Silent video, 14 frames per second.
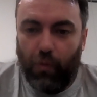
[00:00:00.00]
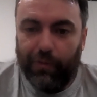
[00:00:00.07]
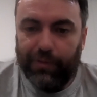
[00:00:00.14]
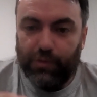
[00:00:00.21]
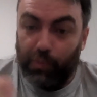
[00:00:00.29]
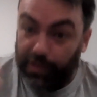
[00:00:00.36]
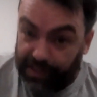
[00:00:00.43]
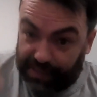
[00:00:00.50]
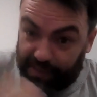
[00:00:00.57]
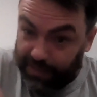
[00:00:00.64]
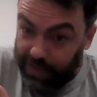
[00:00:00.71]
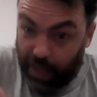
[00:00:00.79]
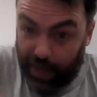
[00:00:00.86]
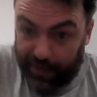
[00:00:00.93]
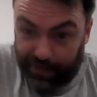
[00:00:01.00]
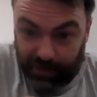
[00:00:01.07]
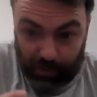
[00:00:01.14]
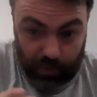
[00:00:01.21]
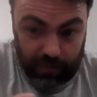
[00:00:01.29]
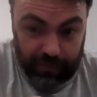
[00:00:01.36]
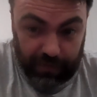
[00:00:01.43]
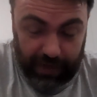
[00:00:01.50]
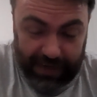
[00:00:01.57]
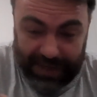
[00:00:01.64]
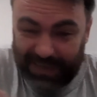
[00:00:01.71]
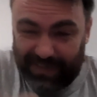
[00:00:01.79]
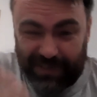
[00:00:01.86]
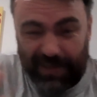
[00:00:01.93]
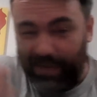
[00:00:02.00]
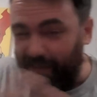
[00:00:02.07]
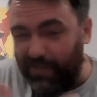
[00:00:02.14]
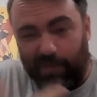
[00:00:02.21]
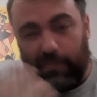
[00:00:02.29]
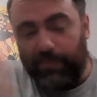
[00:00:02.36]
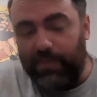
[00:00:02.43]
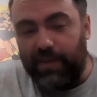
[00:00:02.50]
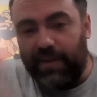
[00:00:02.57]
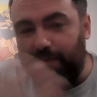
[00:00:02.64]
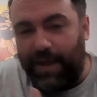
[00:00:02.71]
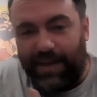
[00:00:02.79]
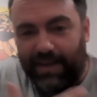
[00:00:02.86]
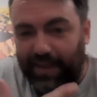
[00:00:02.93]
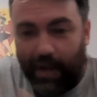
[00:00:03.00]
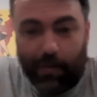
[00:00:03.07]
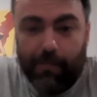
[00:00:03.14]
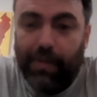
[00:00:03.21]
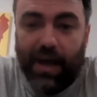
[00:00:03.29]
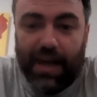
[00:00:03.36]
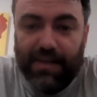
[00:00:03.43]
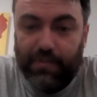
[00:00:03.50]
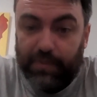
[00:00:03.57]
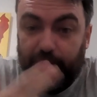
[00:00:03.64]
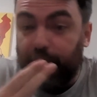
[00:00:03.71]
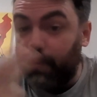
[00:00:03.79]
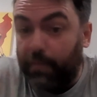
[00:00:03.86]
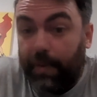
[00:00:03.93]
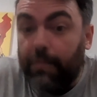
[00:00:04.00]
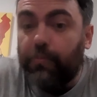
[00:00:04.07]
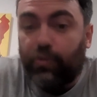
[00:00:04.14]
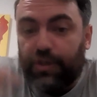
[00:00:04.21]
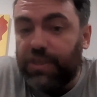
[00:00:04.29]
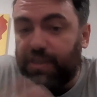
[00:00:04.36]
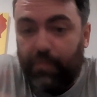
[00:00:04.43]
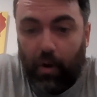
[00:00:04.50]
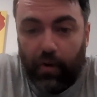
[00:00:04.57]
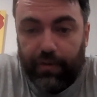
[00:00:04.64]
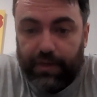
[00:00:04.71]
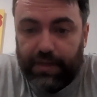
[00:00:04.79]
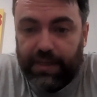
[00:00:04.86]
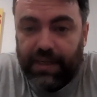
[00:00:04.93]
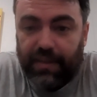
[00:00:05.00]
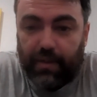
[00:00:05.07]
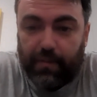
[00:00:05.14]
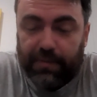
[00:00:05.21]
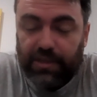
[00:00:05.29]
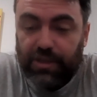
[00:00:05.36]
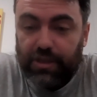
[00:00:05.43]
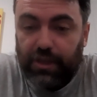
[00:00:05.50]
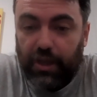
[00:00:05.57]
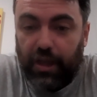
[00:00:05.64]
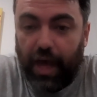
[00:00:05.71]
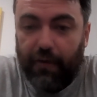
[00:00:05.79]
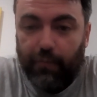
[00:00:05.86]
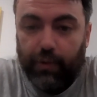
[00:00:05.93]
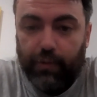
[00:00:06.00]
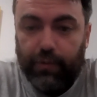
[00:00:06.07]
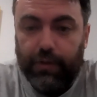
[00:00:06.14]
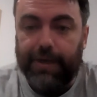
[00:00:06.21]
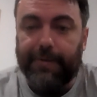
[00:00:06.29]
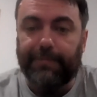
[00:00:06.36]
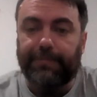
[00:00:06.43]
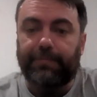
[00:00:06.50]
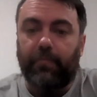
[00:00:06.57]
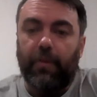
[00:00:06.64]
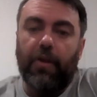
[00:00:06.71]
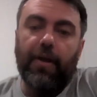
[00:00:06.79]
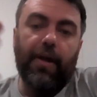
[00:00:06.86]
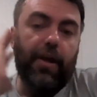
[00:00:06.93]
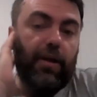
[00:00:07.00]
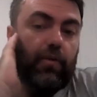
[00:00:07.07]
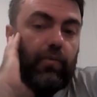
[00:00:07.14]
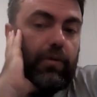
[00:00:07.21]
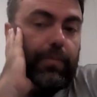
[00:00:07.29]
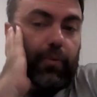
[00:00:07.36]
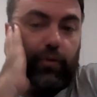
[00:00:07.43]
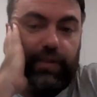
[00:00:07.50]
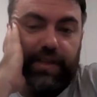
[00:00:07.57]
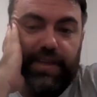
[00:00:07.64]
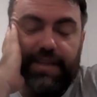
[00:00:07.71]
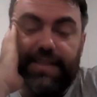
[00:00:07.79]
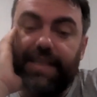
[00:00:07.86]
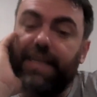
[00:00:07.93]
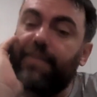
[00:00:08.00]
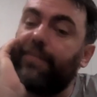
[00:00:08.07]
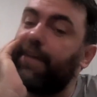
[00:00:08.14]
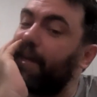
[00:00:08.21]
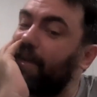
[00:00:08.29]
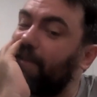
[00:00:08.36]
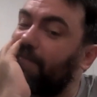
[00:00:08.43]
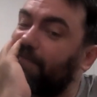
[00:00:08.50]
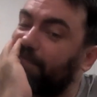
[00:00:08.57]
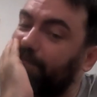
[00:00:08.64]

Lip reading: so we'd sit down and sort of like back in the day when bars, especially when people could smoke in them and shit like that, we were put near the TV,